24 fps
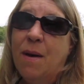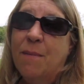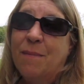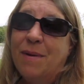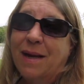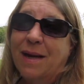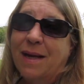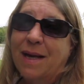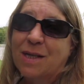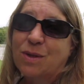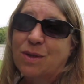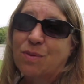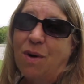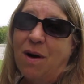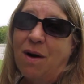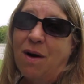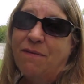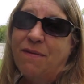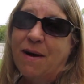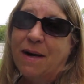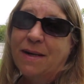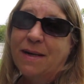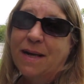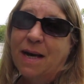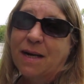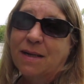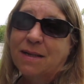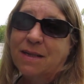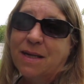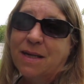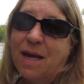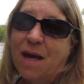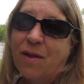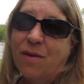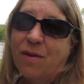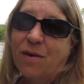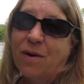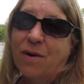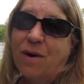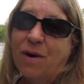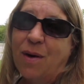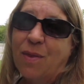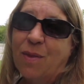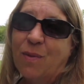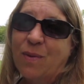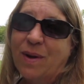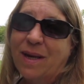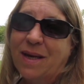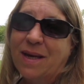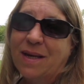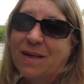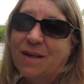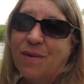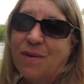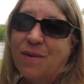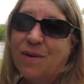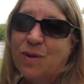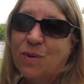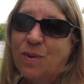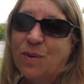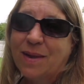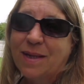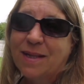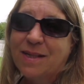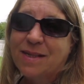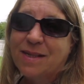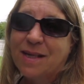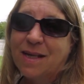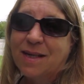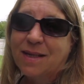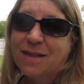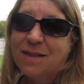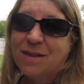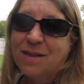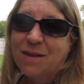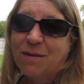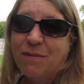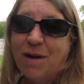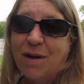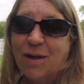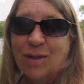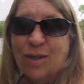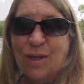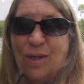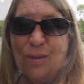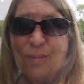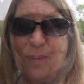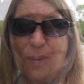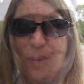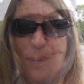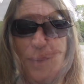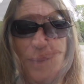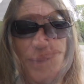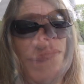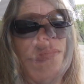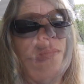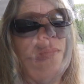but I guess we'll all find out together on the weekend of the 26th of October.